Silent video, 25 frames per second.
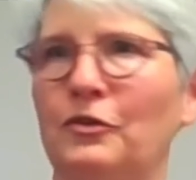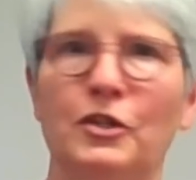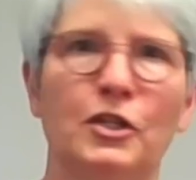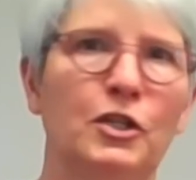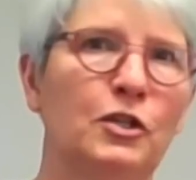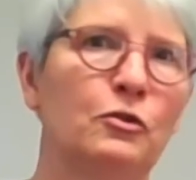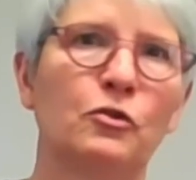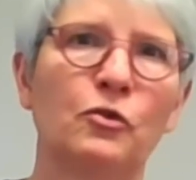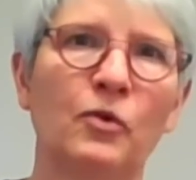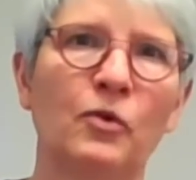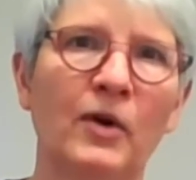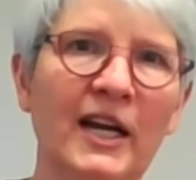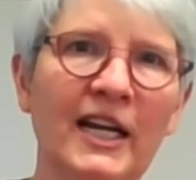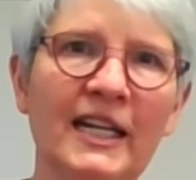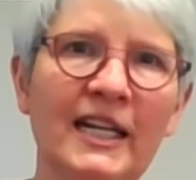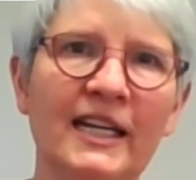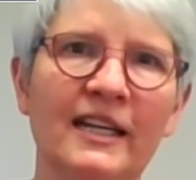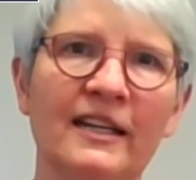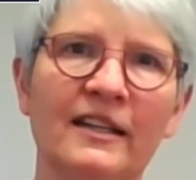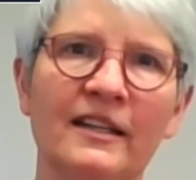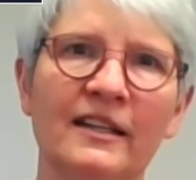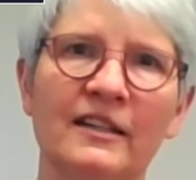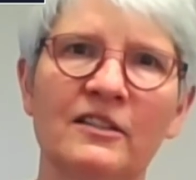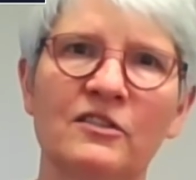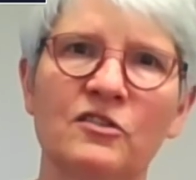the
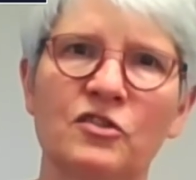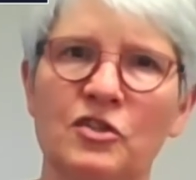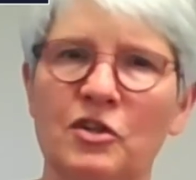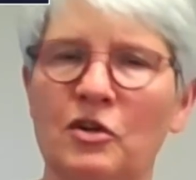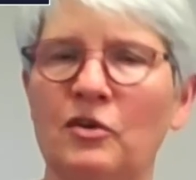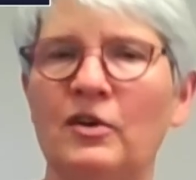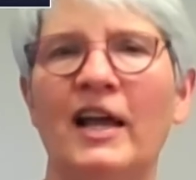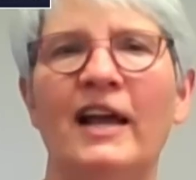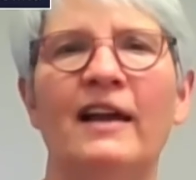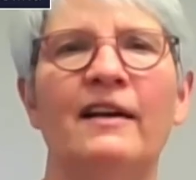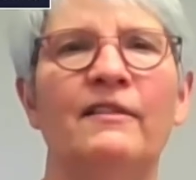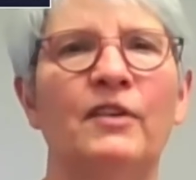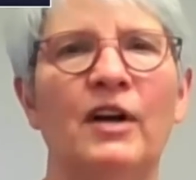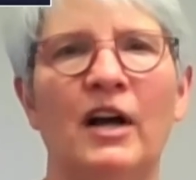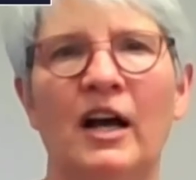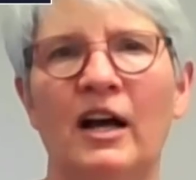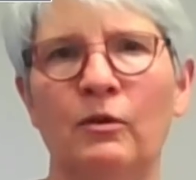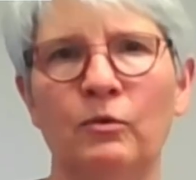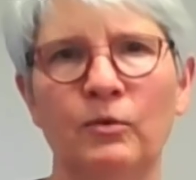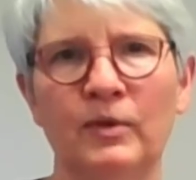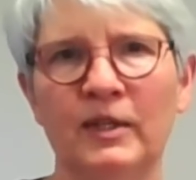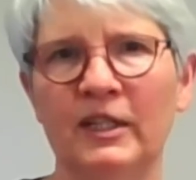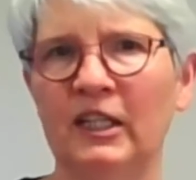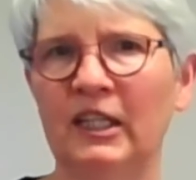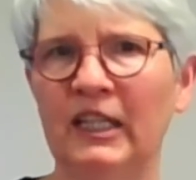Ukrainians don't have
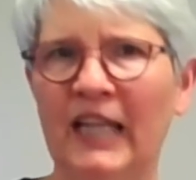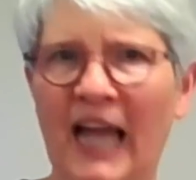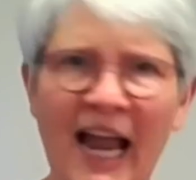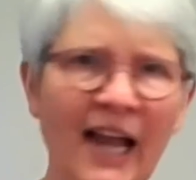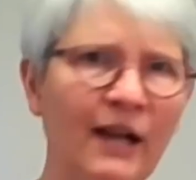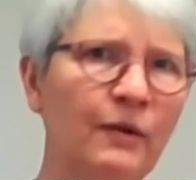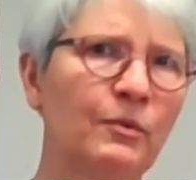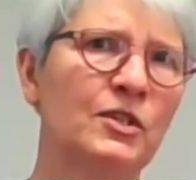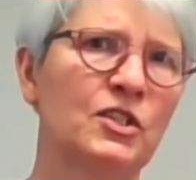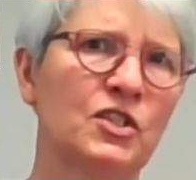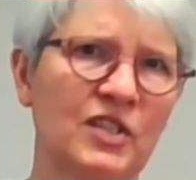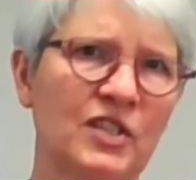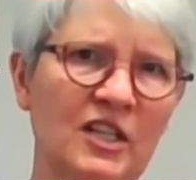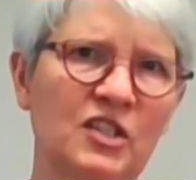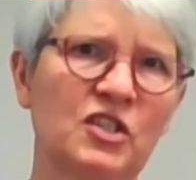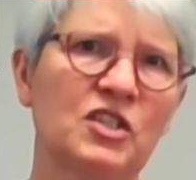a real language,